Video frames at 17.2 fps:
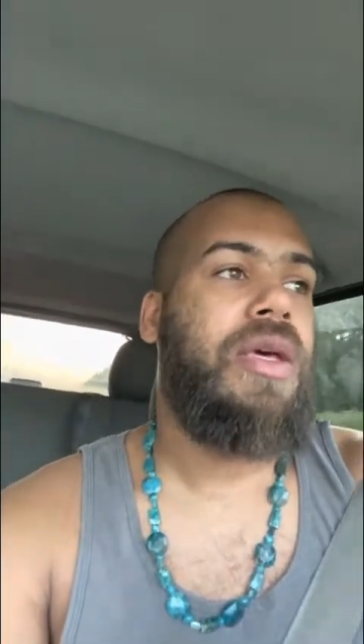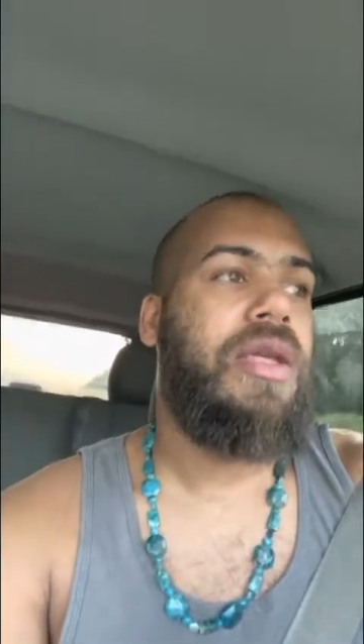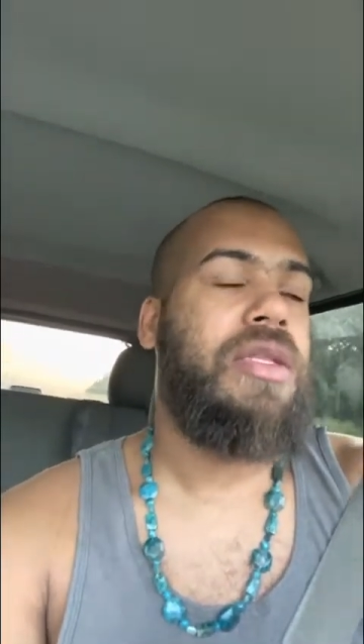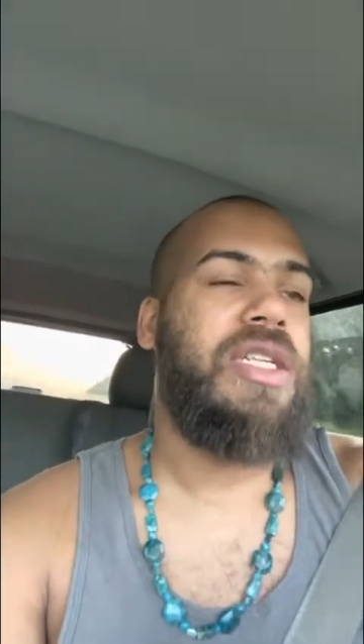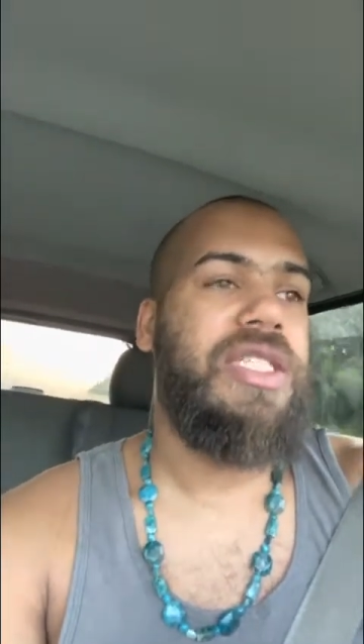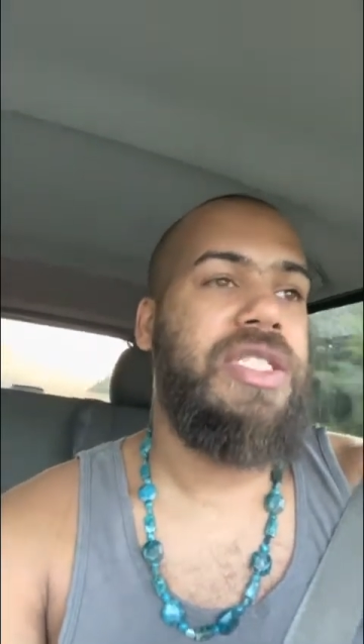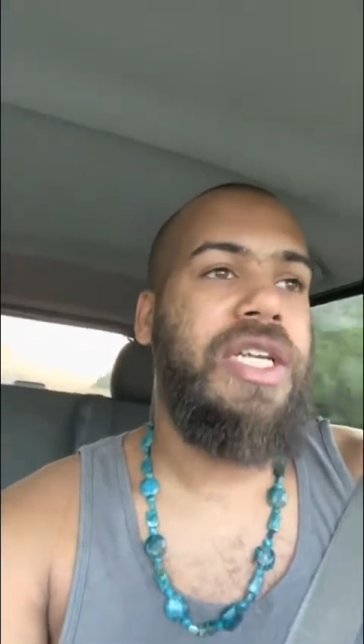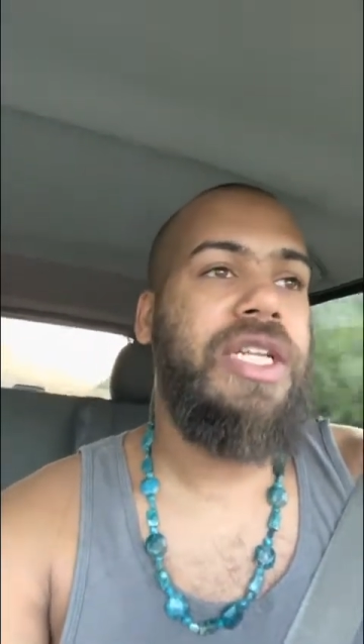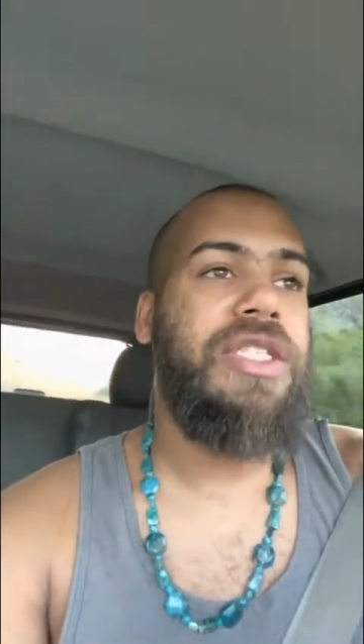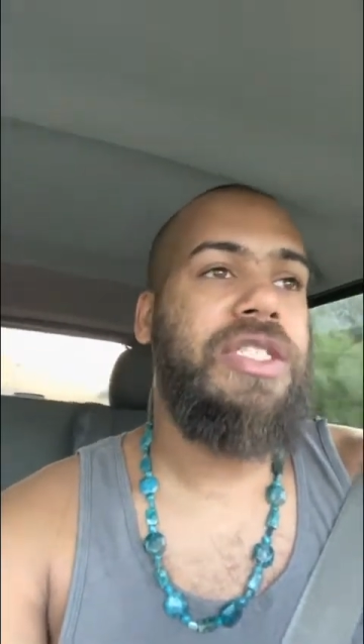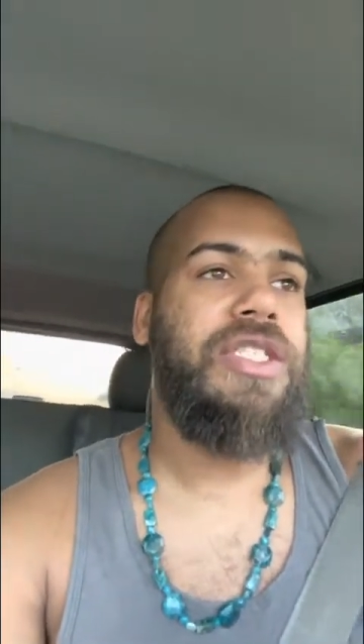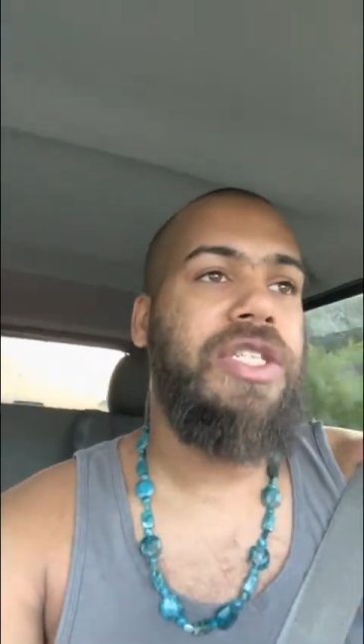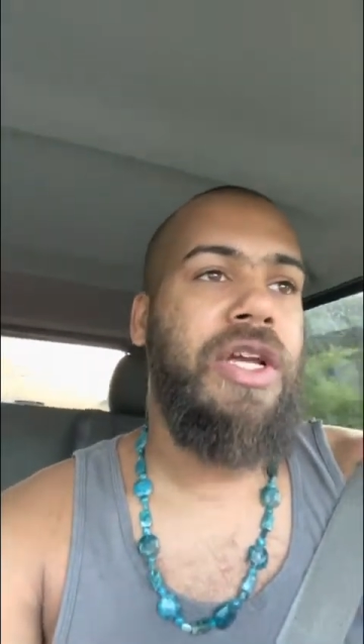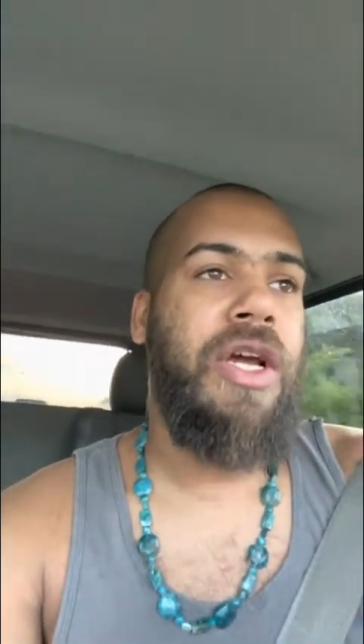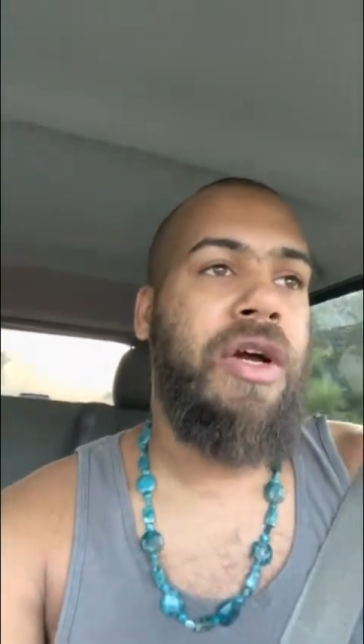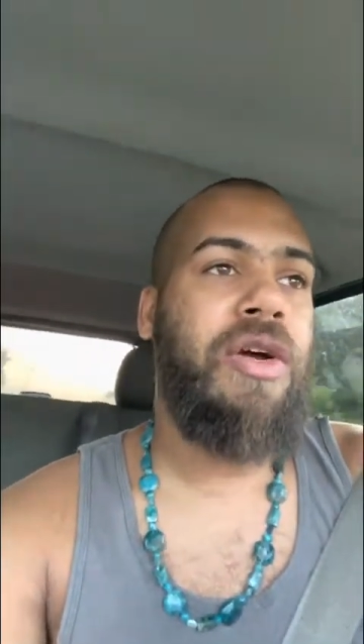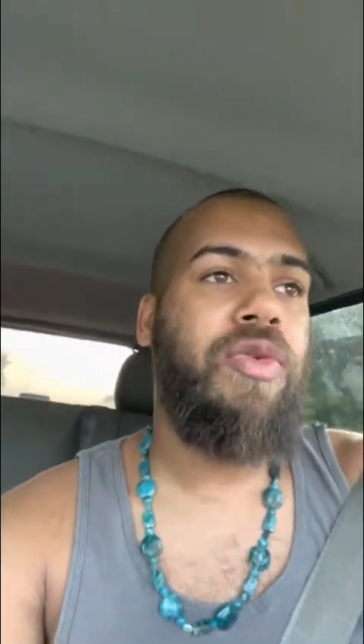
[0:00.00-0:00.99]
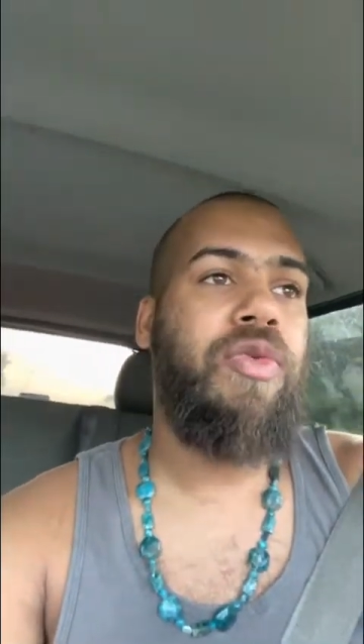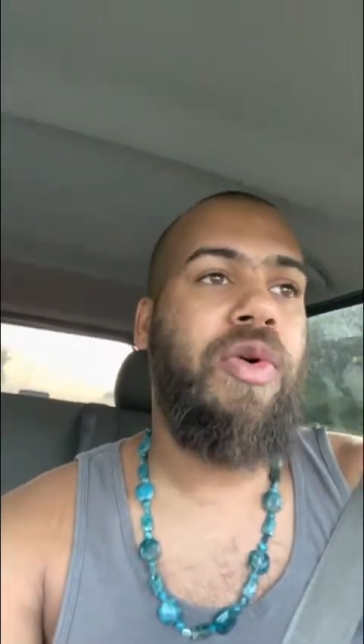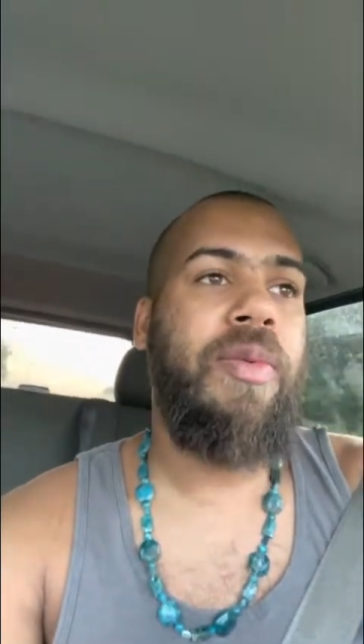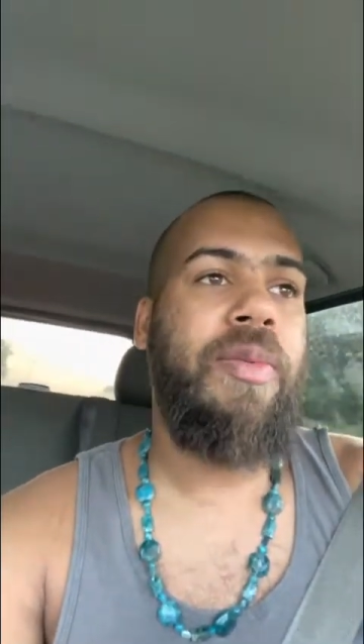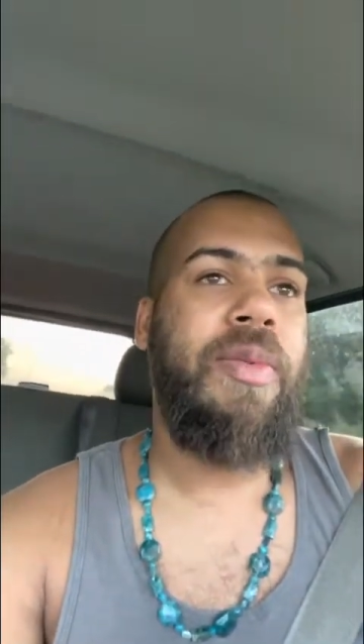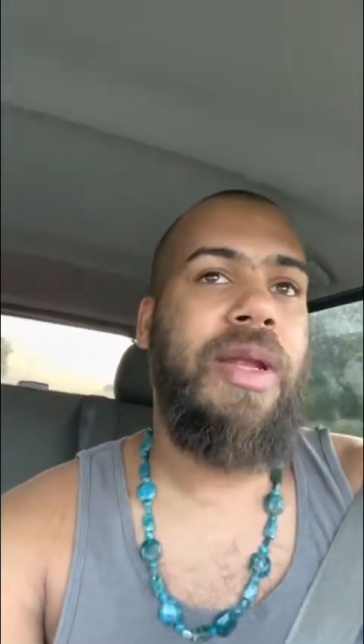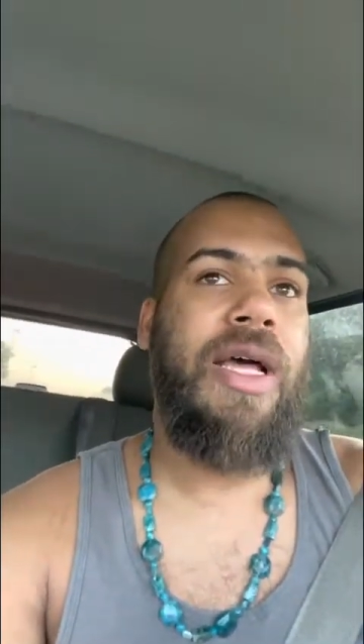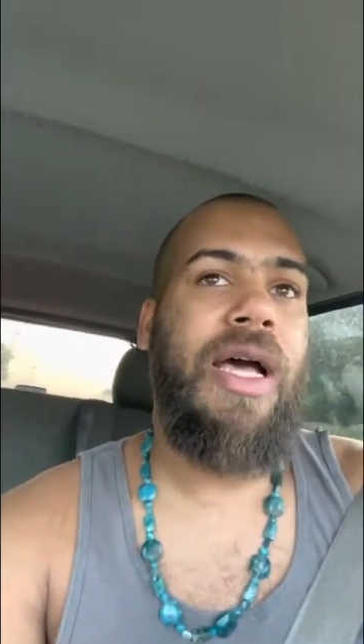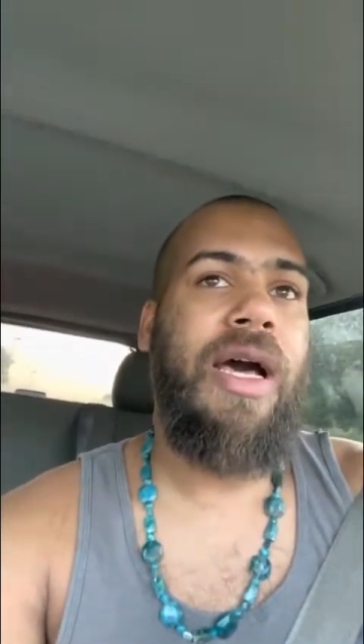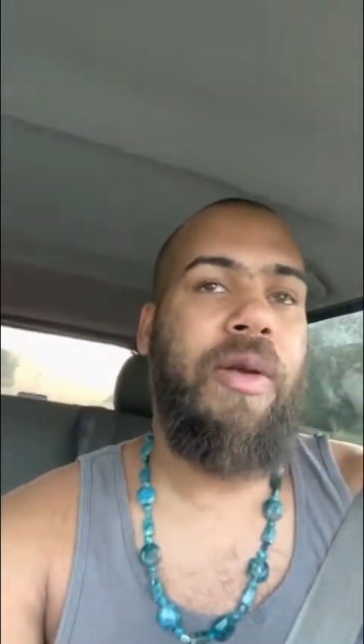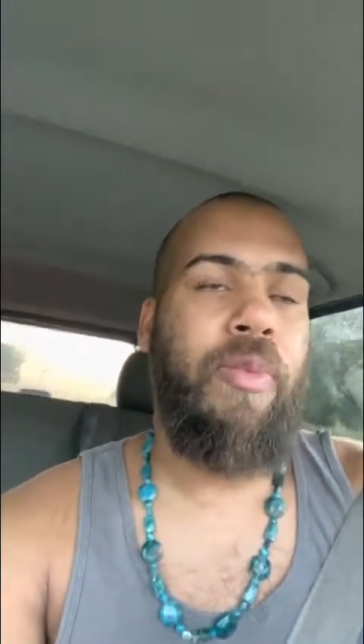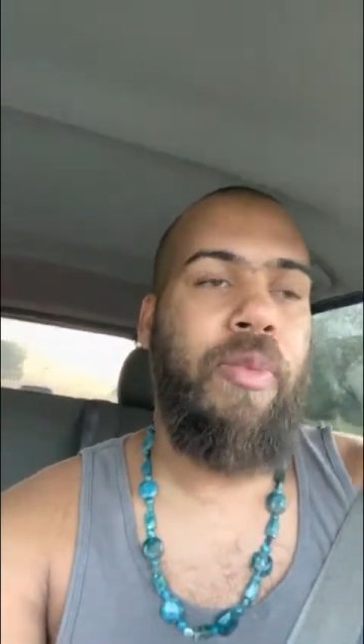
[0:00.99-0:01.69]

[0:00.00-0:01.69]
to teach younger women how to